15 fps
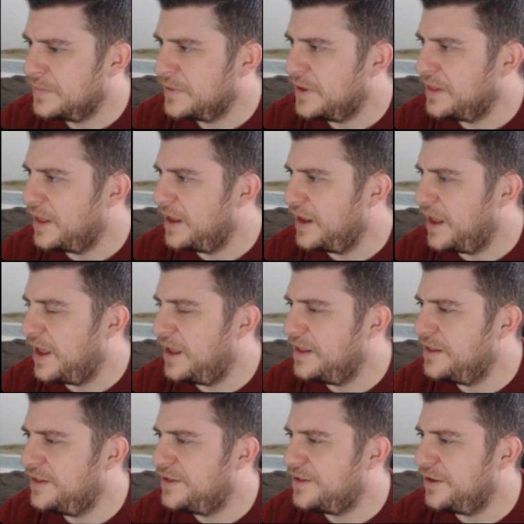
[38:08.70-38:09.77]
That
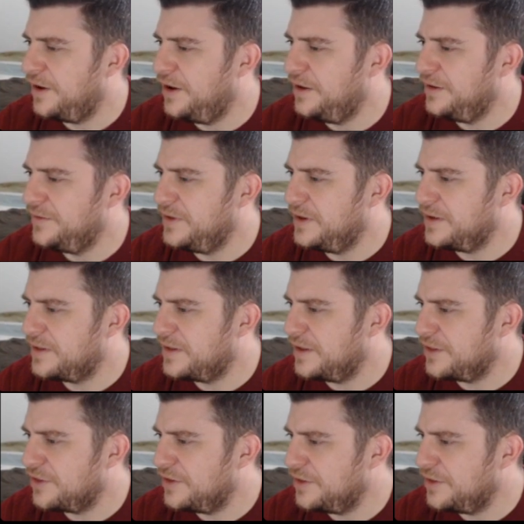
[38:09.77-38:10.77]
adds all of the extensions.